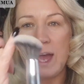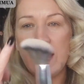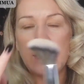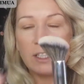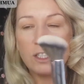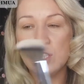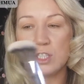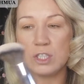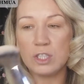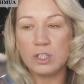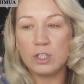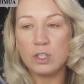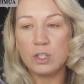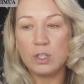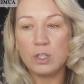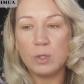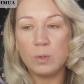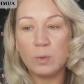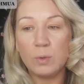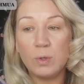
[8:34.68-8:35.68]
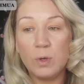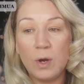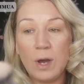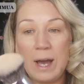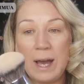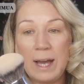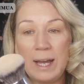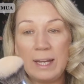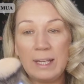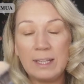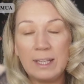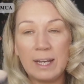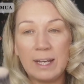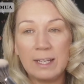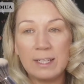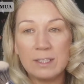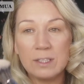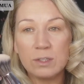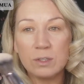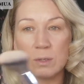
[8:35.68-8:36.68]
edge to do your
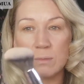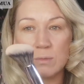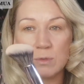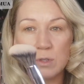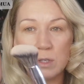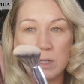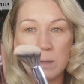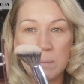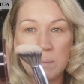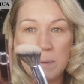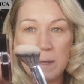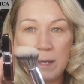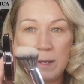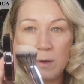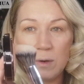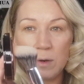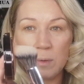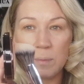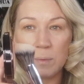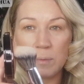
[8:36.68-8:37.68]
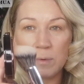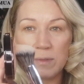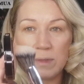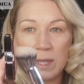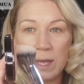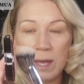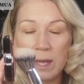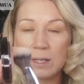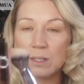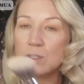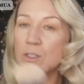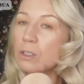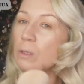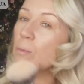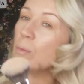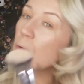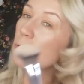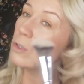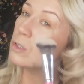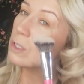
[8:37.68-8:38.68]
highlight. So I'm just going to pick up with the edge of
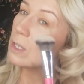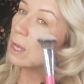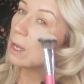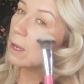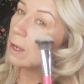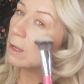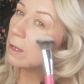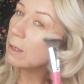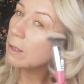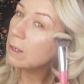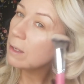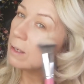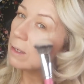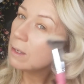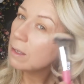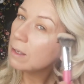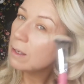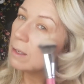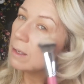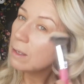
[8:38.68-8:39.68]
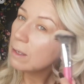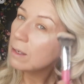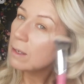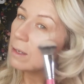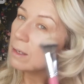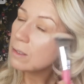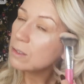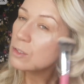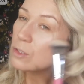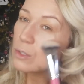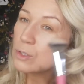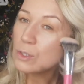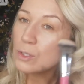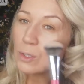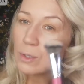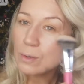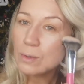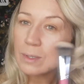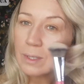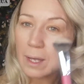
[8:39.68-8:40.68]
the brush there and just
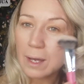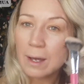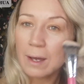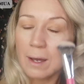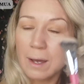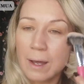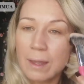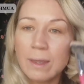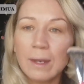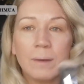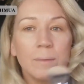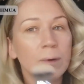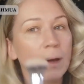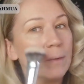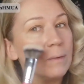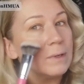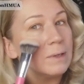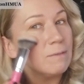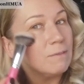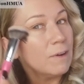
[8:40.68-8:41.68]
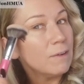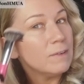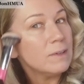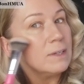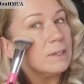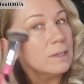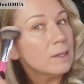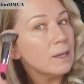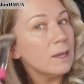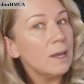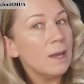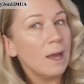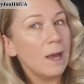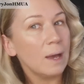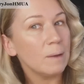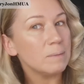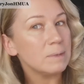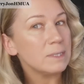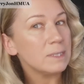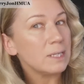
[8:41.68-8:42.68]
use that. And then I'm going in
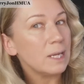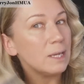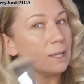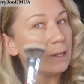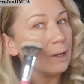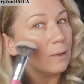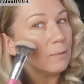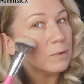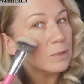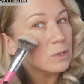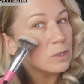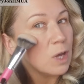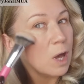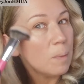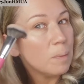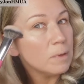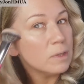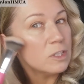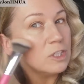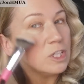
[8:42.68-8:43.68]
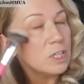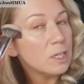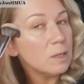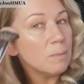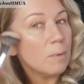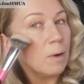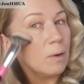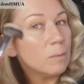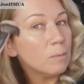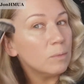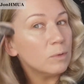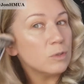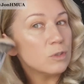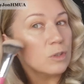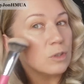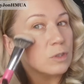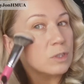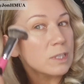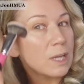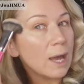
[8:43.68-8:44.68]
I'm staying on the top of the cheekbone, but
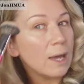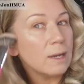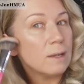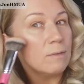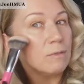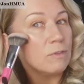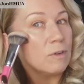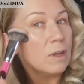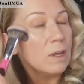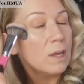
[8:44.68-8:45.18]
just kind of